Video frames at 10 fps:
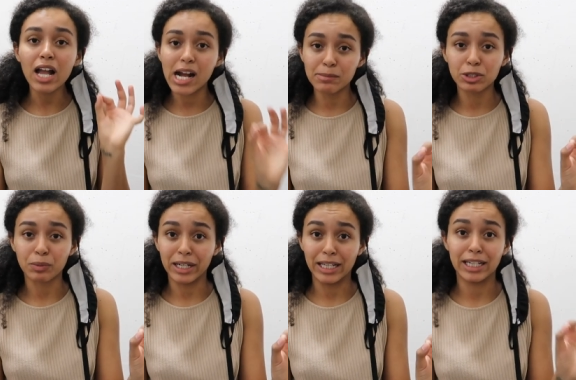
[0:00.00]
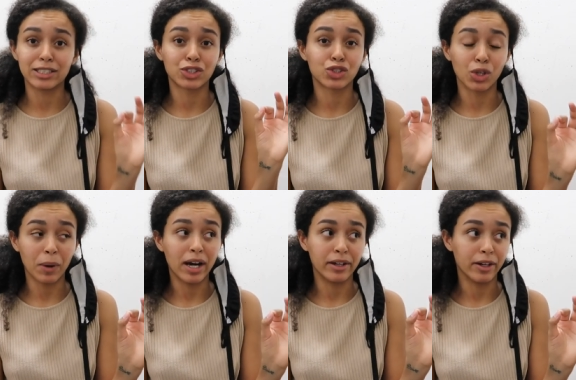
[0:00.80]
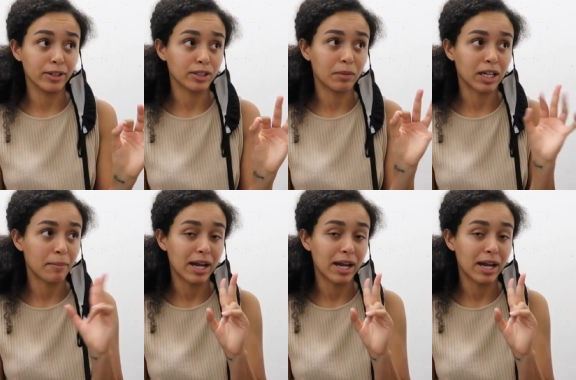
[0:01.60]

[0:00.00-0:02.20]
I'm sweaty. It's so hot in here, so I'm gonna come